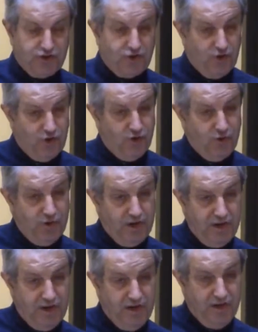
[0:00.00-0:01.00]
to
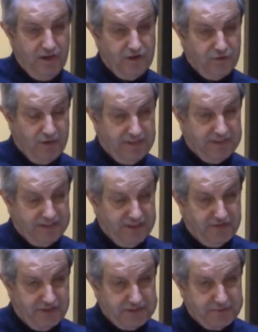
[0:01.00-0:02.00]
go to where the
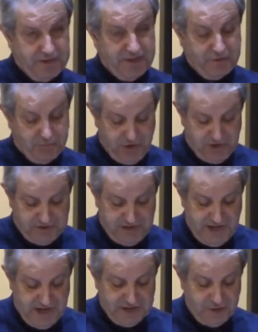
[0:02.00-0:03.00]
silversmith
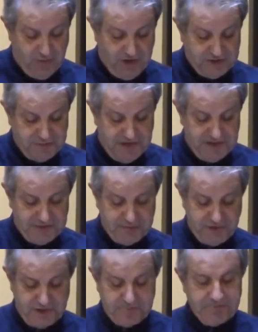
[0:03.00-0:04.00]
worked and to watch him at
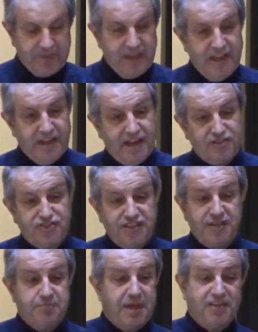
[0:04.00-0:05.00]
his work. Now,
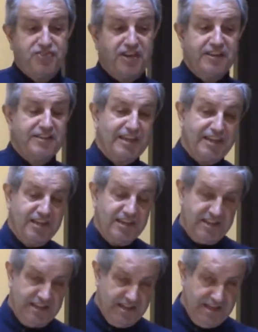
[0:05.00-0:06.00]
she didn't mention
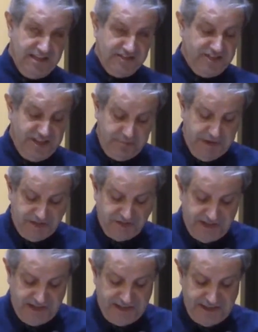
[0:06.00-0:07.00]
anything
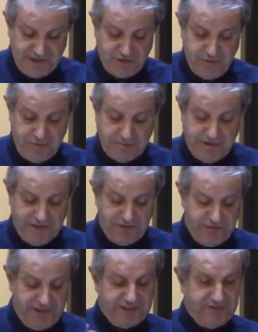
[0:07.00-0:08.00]
to him
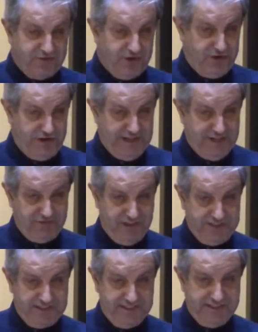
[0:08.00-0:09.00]
about the reason for her
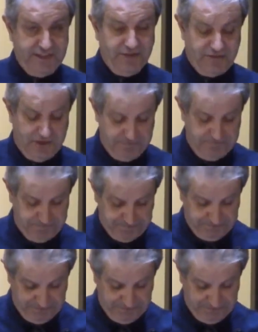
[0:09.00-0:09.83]
interest in silver,